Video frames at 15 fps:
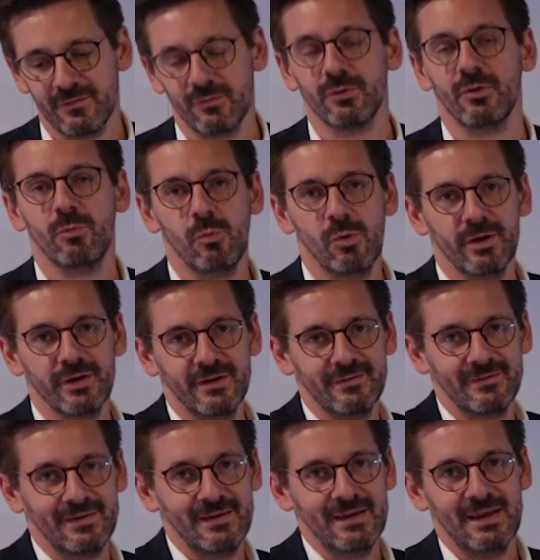So the one
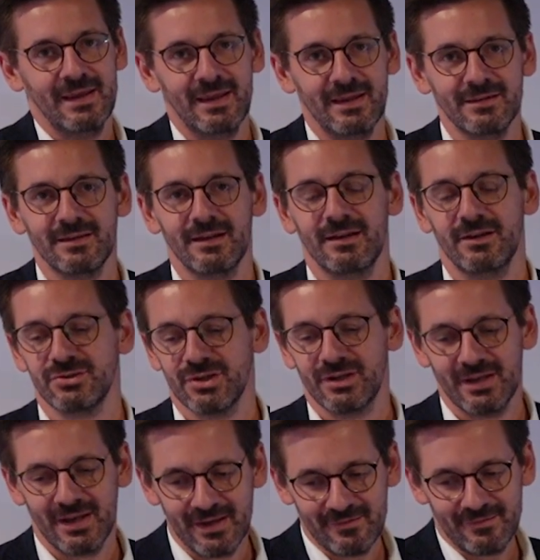is
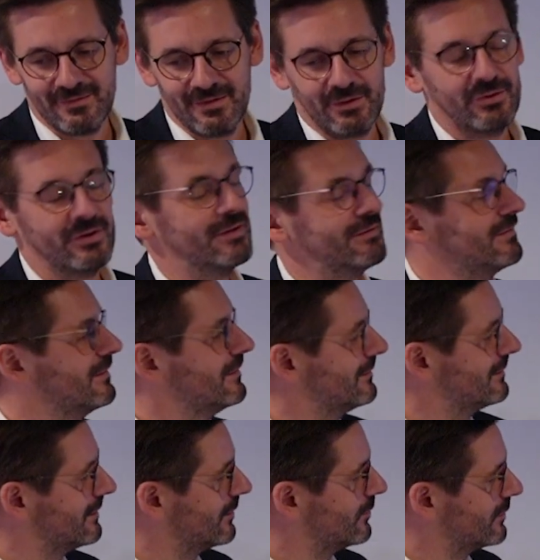intelligent exterior
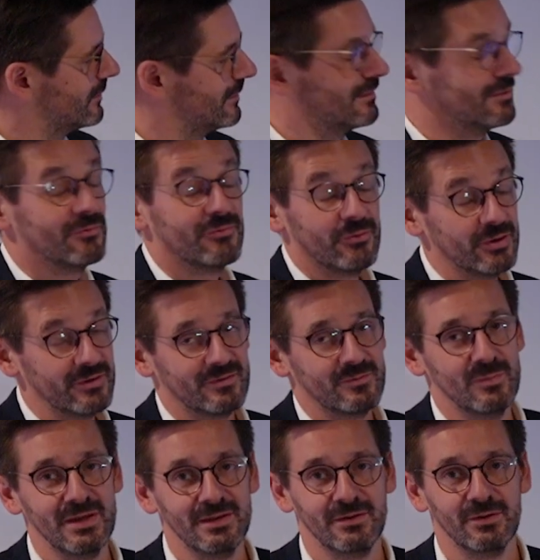systems, the first
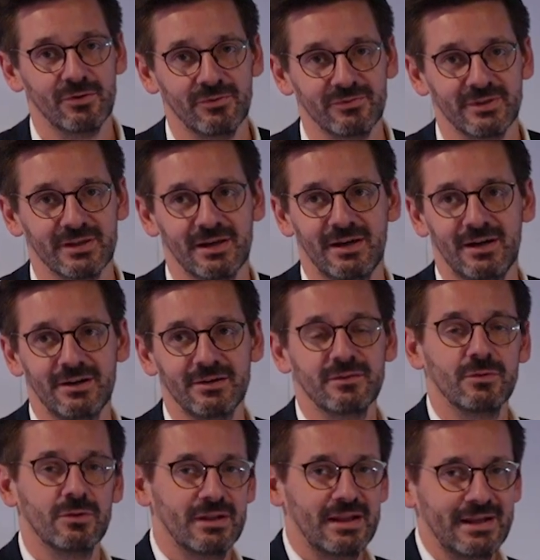meter of the car,
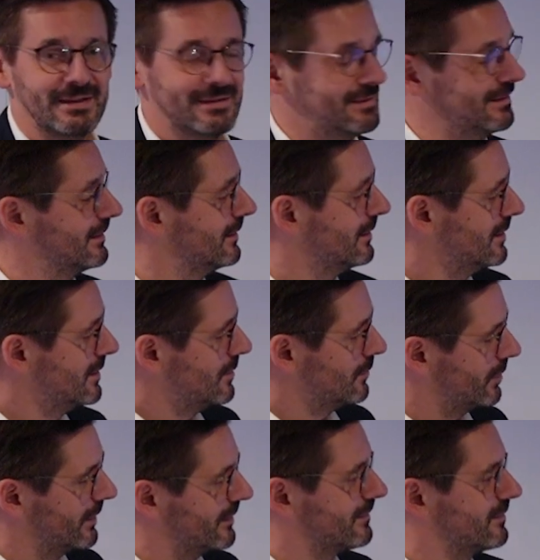so lighting
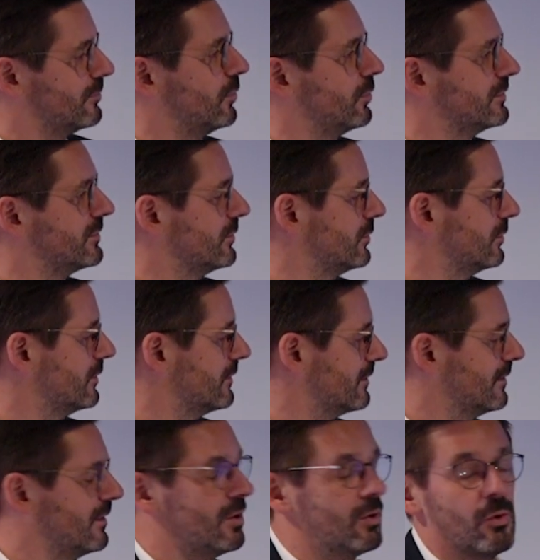plus modules,
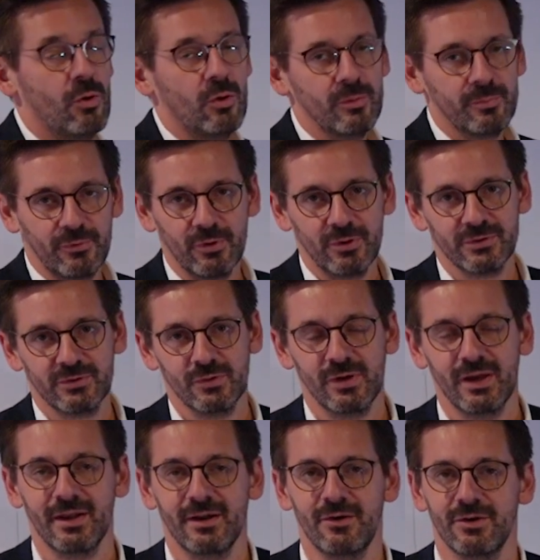all brought
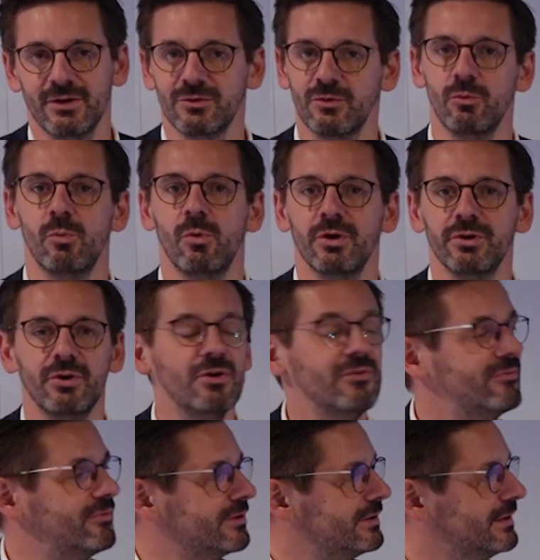together into one
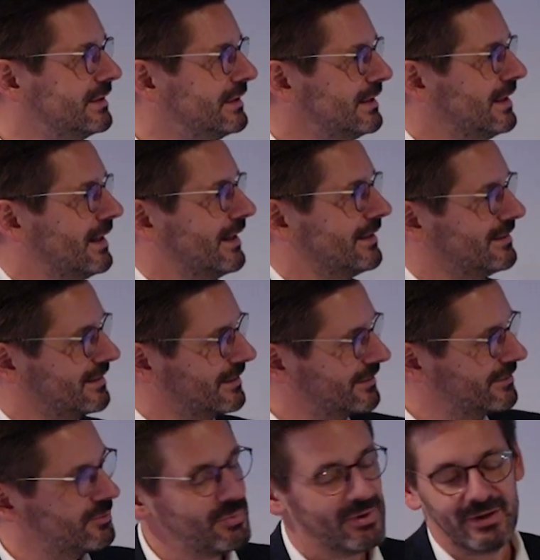offer. And the
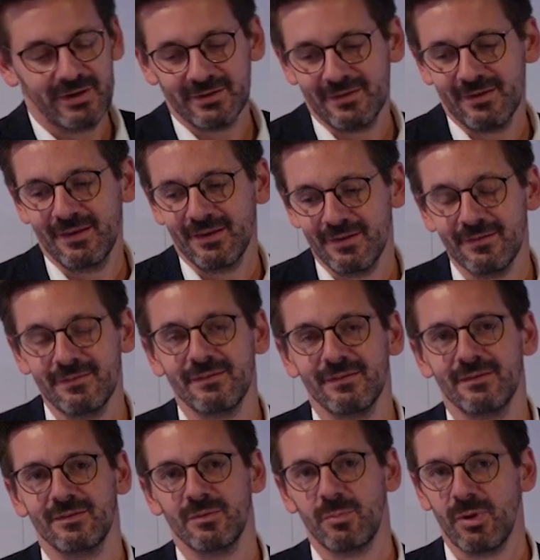other part is
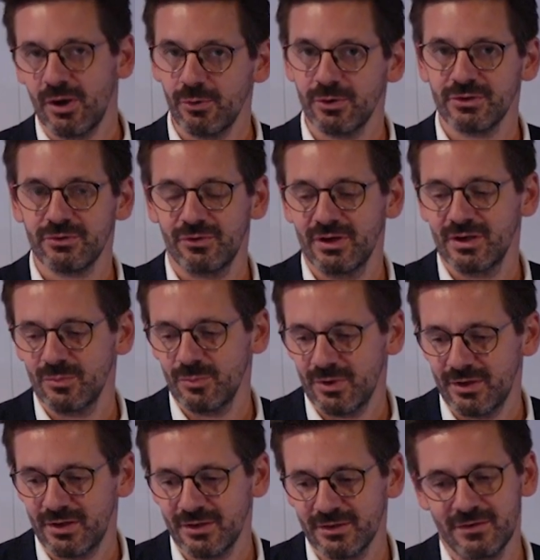the powertrain
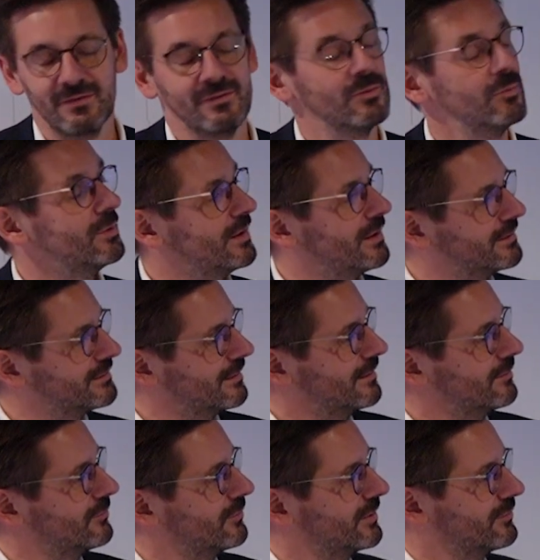part. So we are
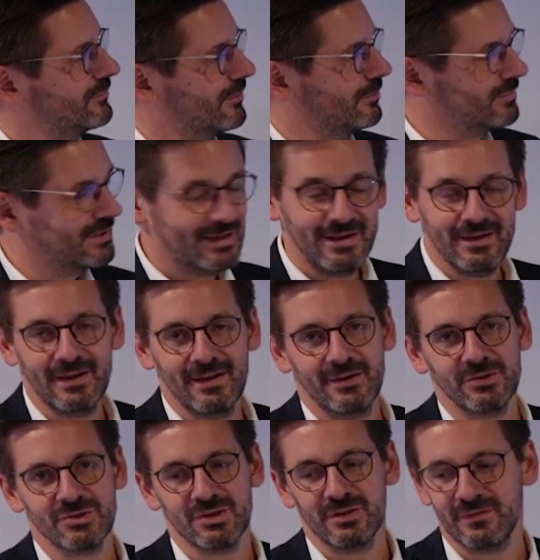delivering from clean
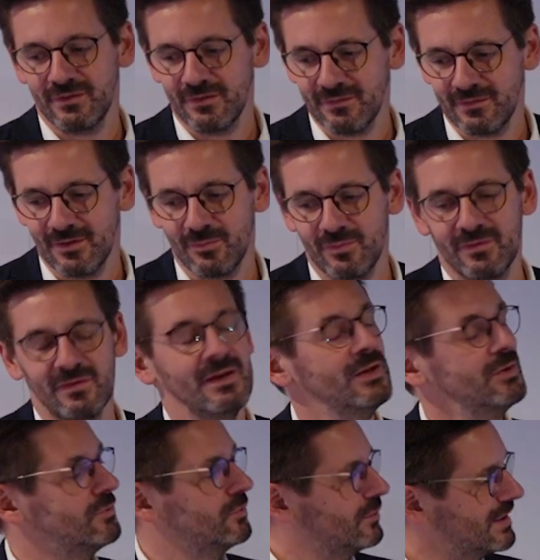energy systems
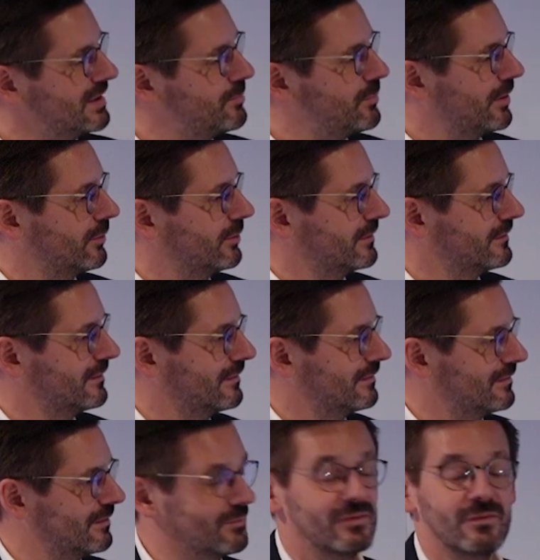to e-power
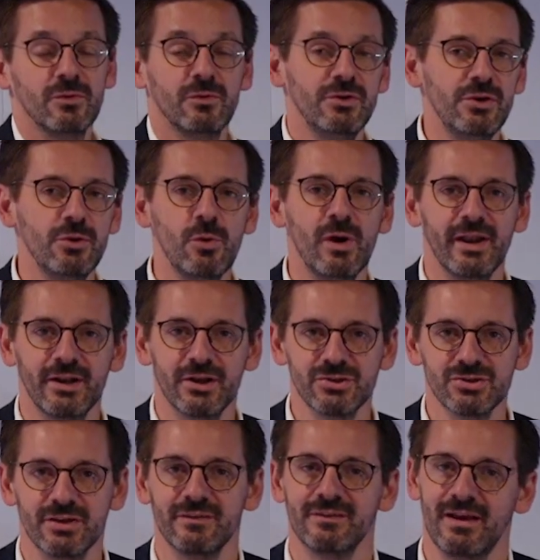systems to new
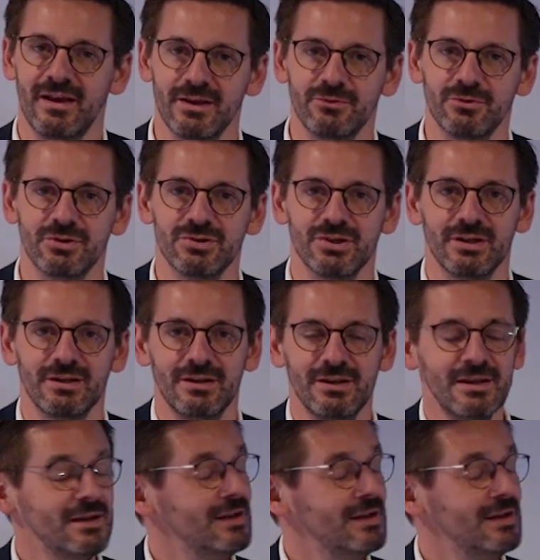energies, hydrogen.